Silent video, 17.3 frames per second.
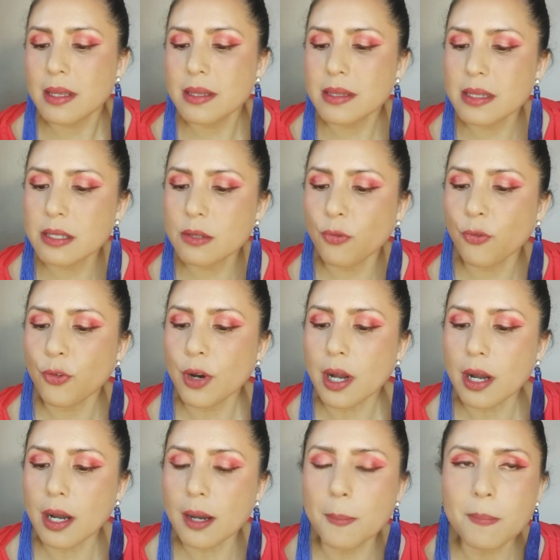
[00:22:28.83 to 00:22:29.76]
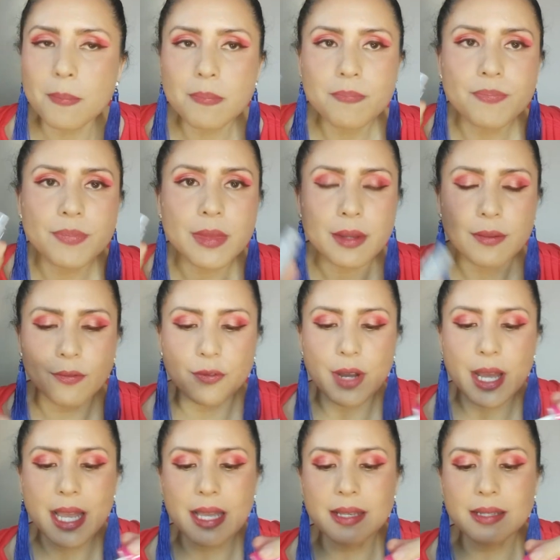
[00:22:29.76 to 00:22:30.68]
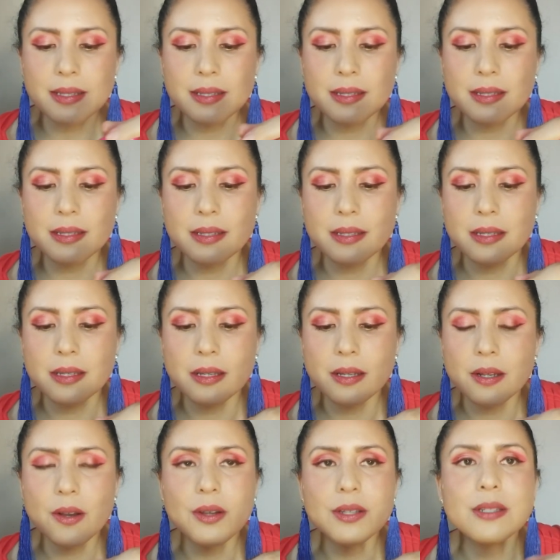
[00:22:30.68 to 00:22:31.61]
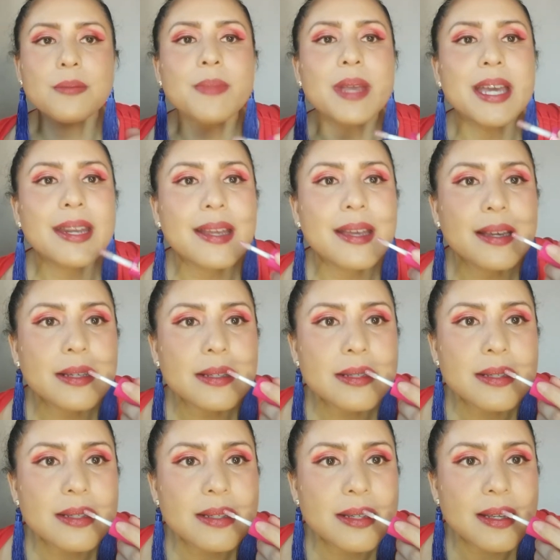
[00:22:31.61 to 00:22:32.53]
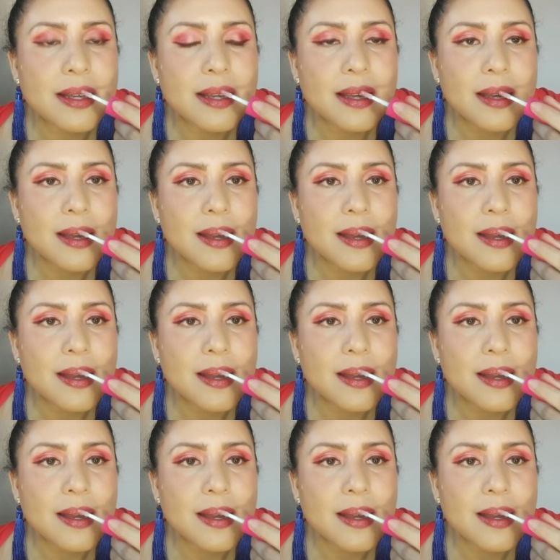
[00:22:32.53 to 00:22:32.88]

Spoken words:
This is from Vice Cosmetics.